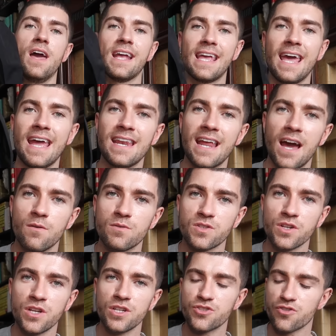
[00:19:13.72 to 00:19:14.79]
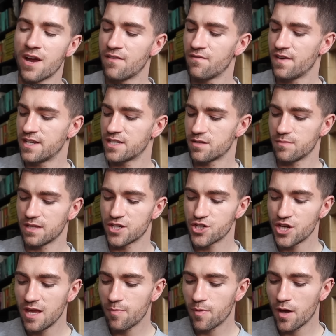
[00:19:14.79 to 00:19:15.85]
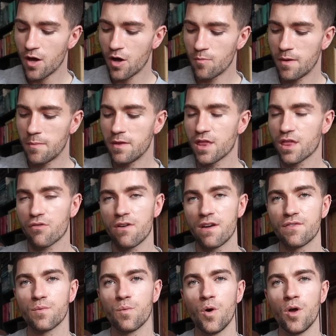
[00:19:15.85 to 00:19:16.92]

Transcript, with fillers: Again, I was gonna try and find something cheaper or maybe thrift